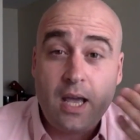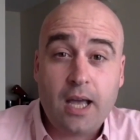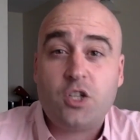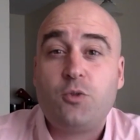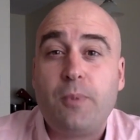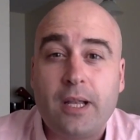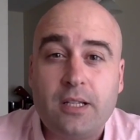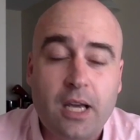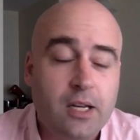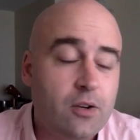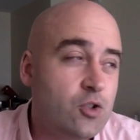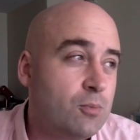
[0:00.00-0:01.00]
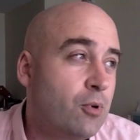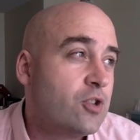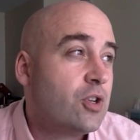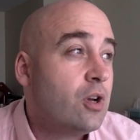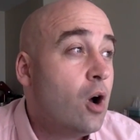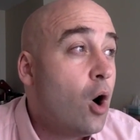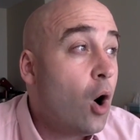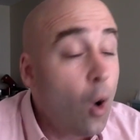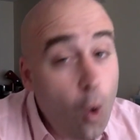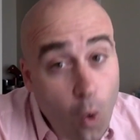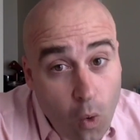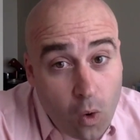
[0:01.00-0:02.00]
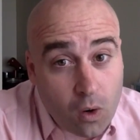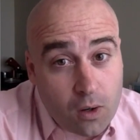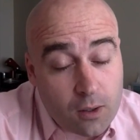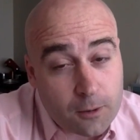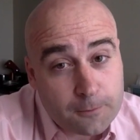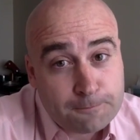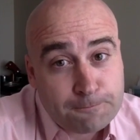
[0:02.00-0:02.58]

and spend 10 years in prison. Or